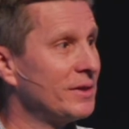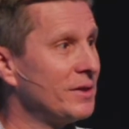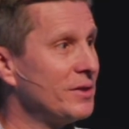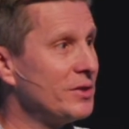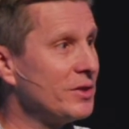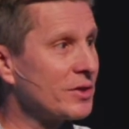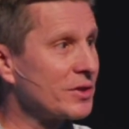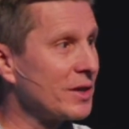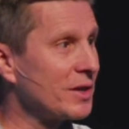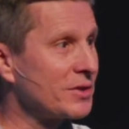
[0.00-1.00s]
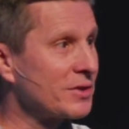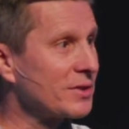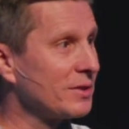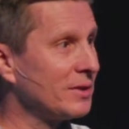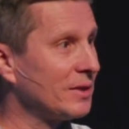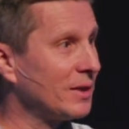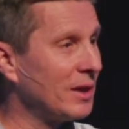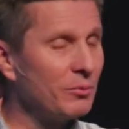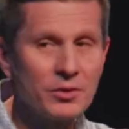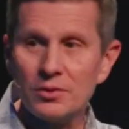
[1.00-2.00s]
Jesus says,
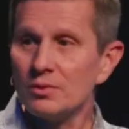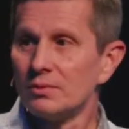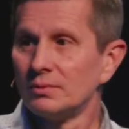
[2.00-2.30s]
I'm with you.